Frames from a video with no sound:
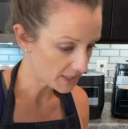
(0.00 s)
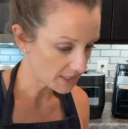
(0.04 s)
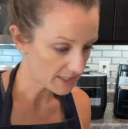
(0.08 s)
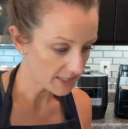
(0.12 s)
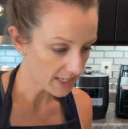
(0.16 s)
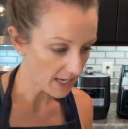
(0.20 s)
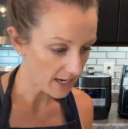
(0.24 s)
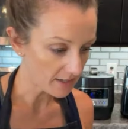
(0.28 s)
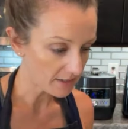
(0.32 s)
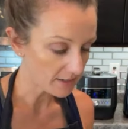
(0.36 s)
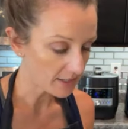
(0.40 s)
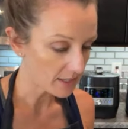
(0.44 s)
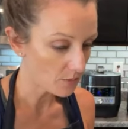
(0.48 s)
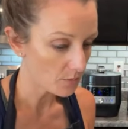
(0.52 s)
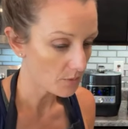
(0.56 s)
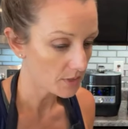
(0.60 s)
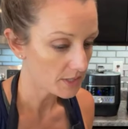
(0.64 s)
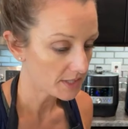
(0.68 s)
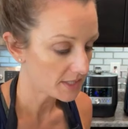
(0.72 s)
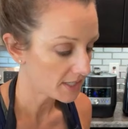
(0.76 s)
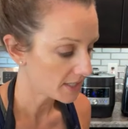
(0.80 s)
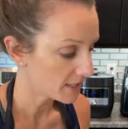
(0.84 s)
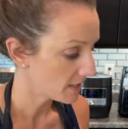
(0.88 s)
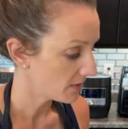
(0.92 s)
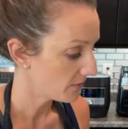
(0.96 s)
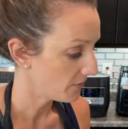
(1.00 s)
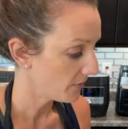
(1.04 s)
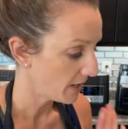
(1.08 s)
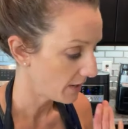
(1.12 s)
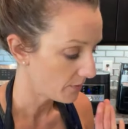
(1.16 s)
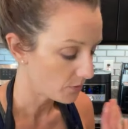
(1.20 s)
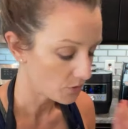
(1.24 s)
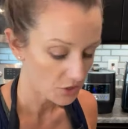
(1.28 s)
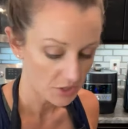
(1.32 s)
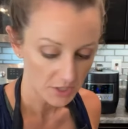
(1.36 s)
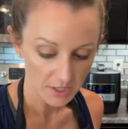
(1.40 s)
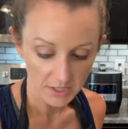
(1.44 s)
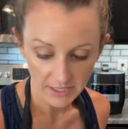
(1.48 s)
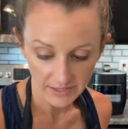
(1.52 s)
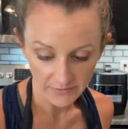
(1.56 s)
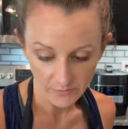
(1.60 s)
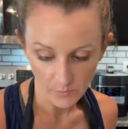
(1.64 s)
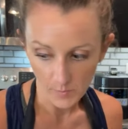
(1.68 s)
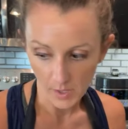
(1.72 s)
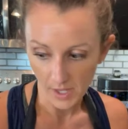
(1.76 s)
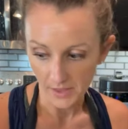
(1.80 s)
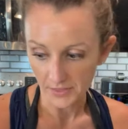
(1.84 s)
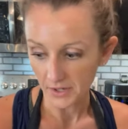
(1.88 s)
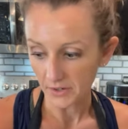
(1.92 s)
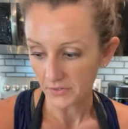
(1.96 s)
exactly at 165. We're just gonna leave them
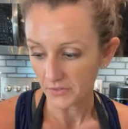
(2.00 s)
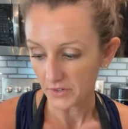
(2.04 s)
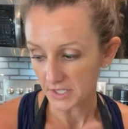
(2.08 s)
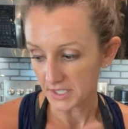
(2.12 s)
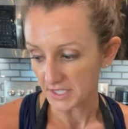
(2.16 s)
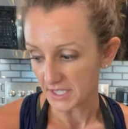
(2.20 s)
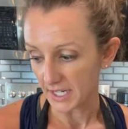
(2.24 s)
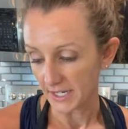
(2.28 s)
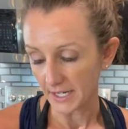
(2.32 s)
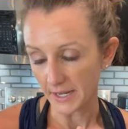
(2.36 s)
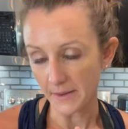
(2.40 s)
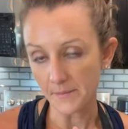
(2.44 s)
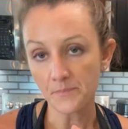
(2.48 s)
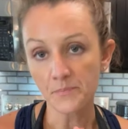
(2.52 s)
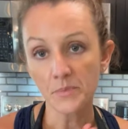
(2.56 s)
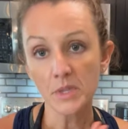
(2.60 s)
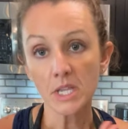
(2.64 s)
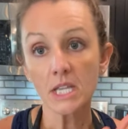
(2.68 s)
on there for a second.